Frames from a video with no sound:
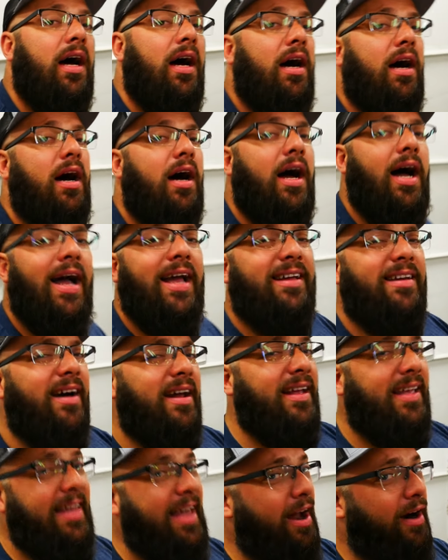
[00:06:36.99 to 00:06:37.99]
Uh, I
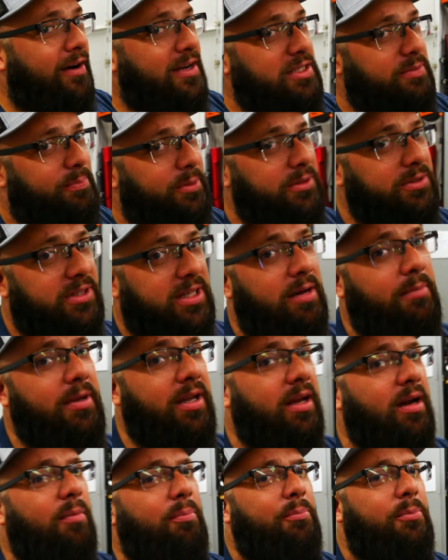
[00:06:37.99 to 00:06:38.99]
got a garage build
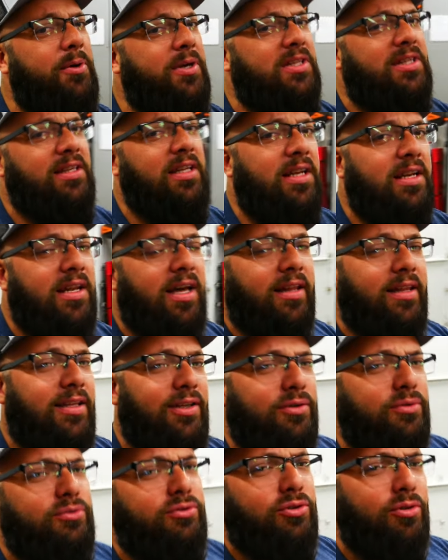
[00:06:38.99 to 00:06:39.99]
coming up with another
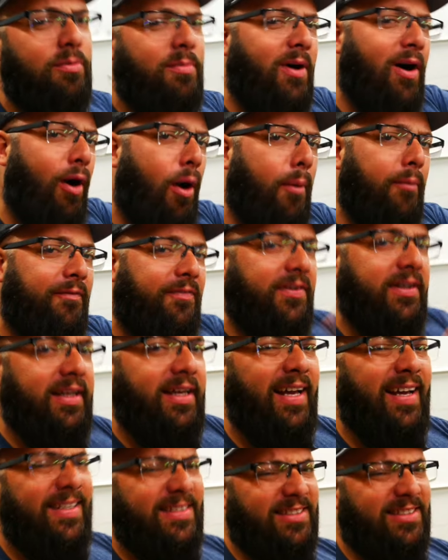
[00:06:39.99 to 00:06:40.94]
YouTuber, hopefully.